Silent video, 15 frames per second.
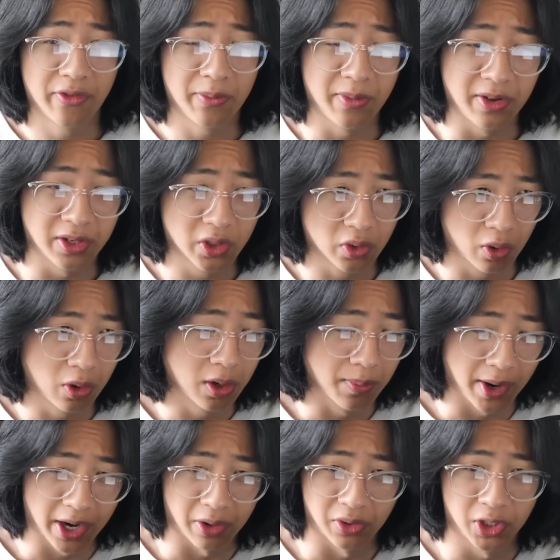of me stroking
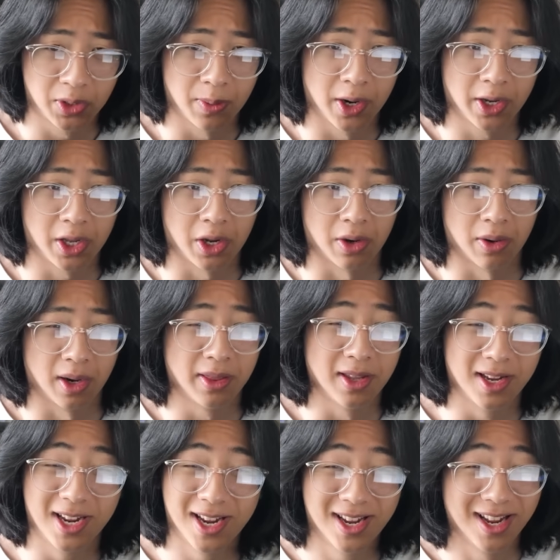my own schmuck here. I
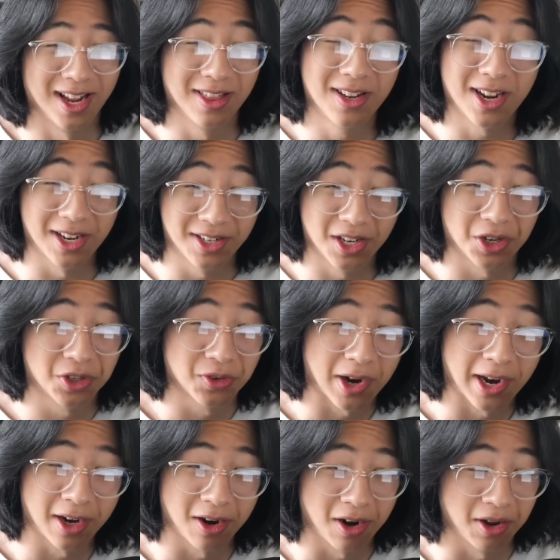think I did
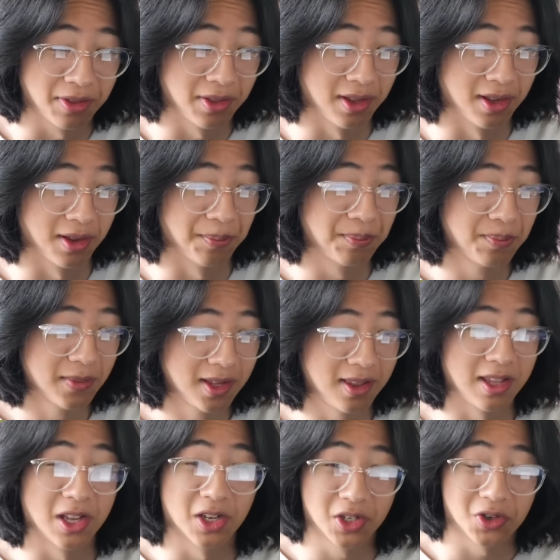drag on the
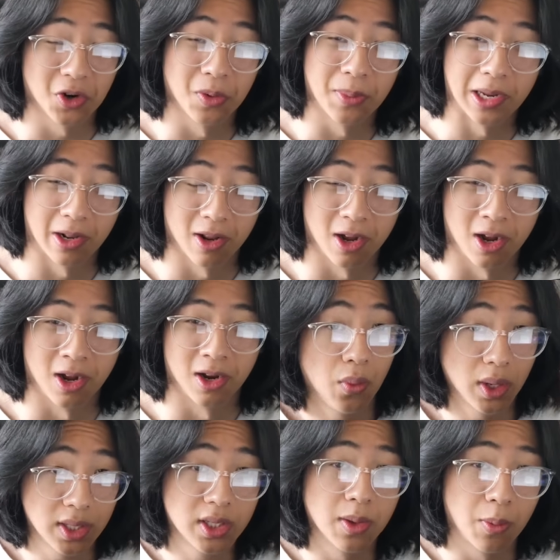intro a bit long.
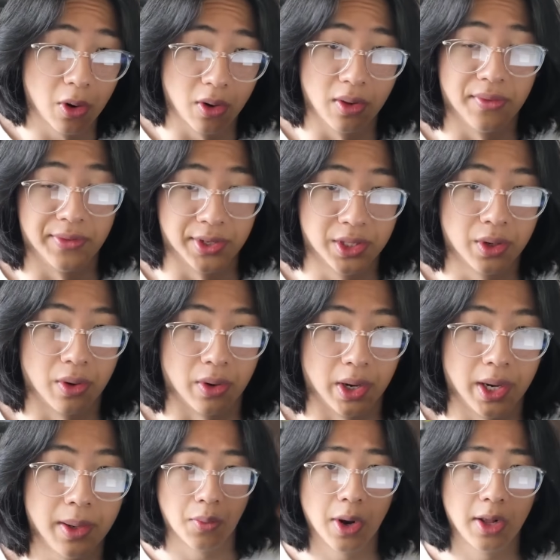What's the moral of the
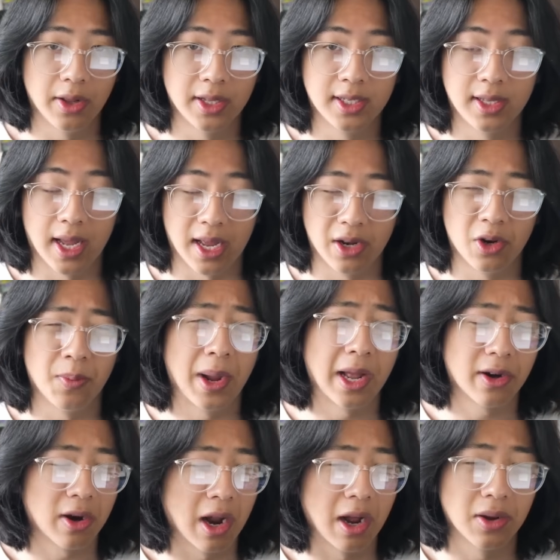story? Well, it's that no
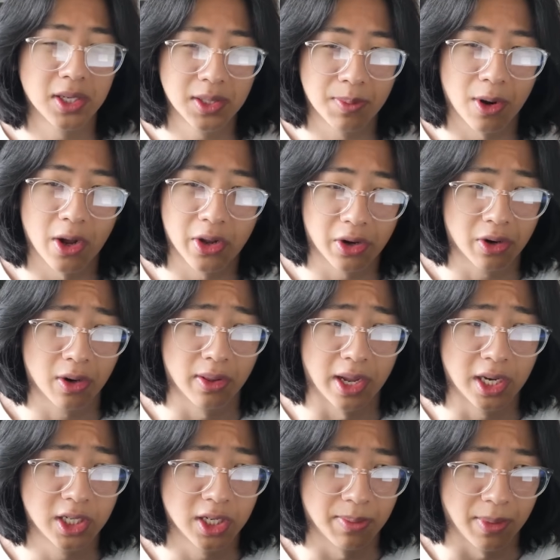matter how small your
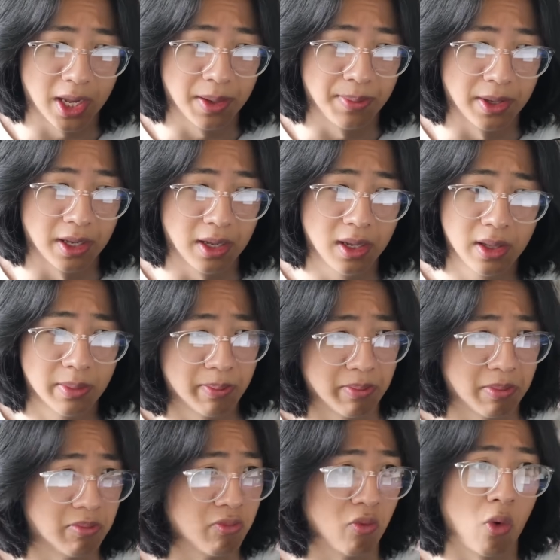collection may be,
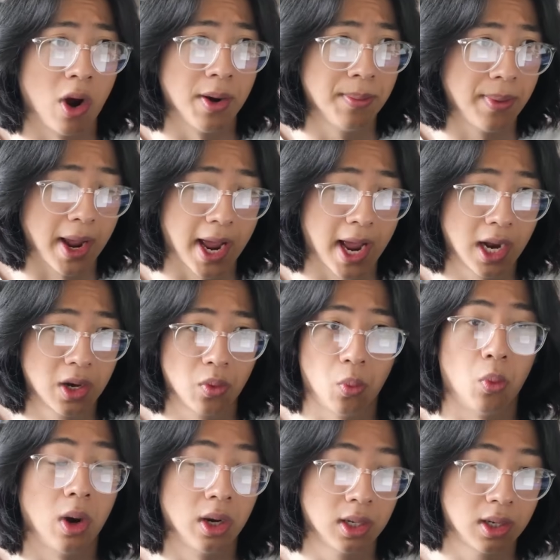1 pack,
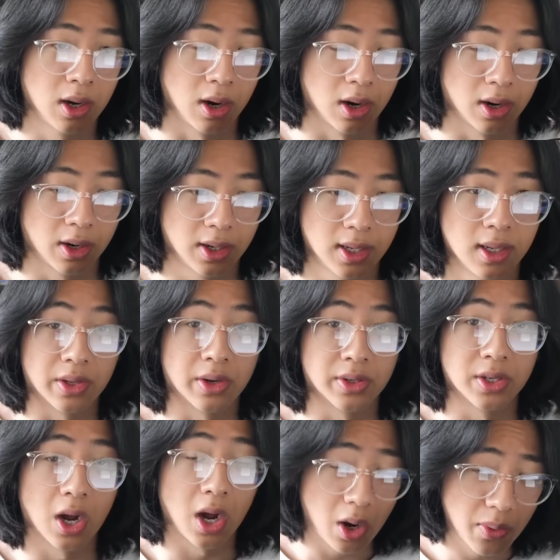1 card,
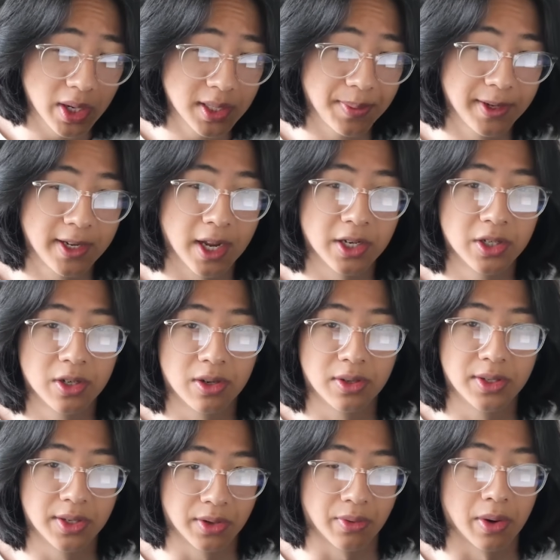there's always potential
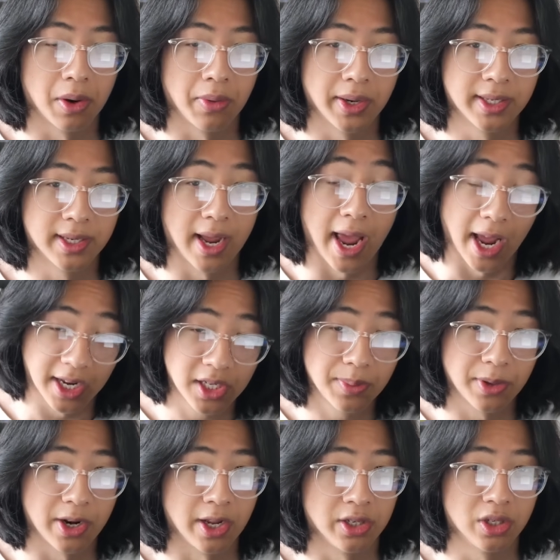to grow it
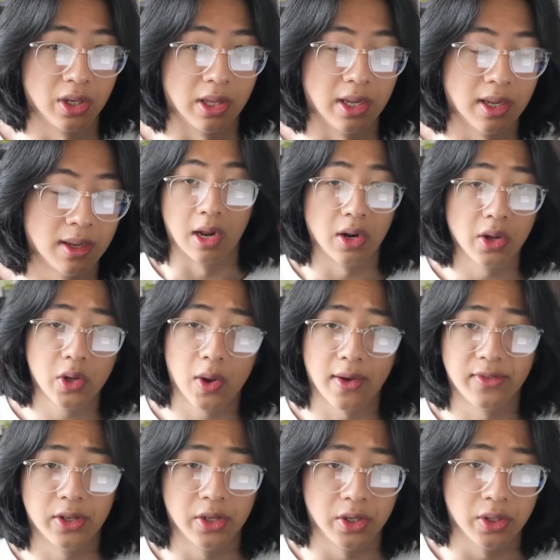exponentially. And all you
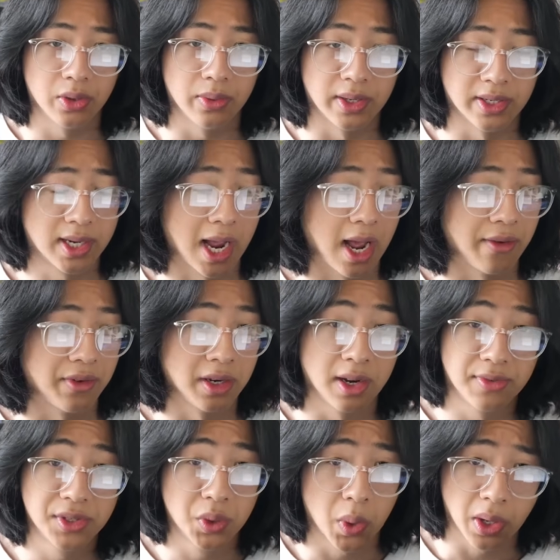have to do is have
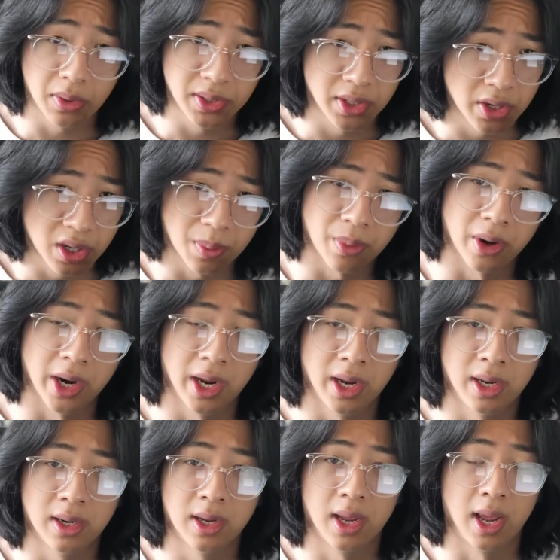enough squiggles in your
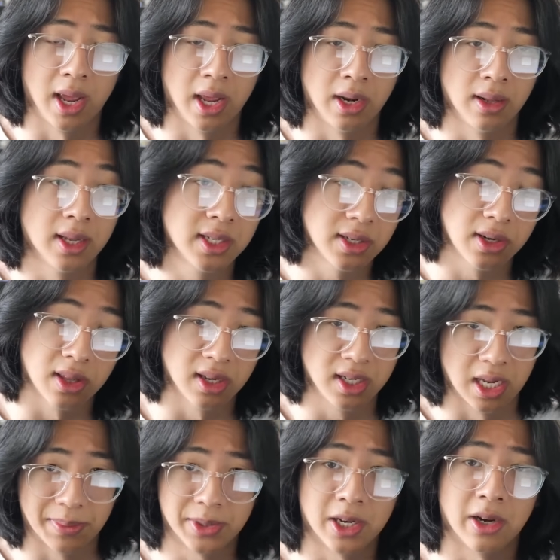brain and listen to the
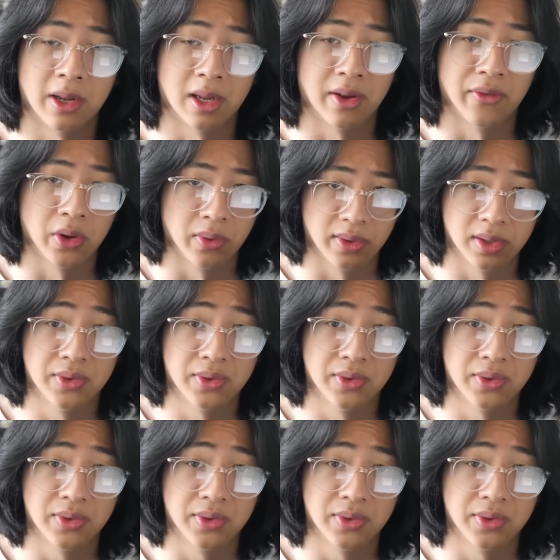tips I'm going to give you in this